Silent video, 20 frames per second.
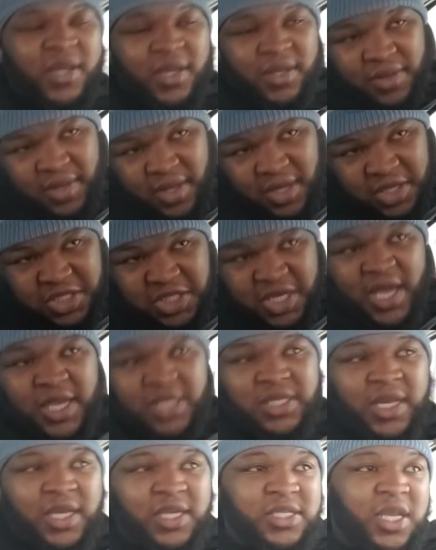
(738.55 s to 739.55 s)
Then things
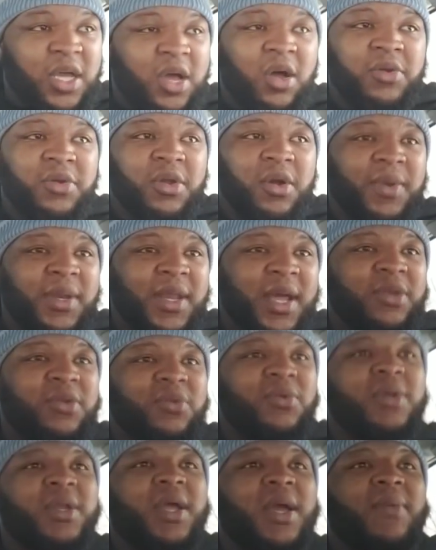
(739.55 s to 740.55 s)
change and they say, oh, no, we're not
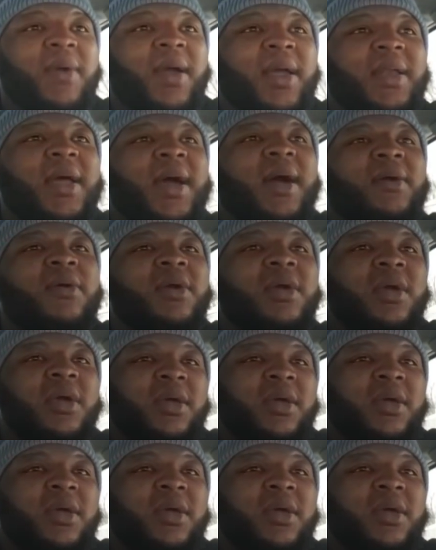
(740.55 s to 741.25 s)
doing that right now.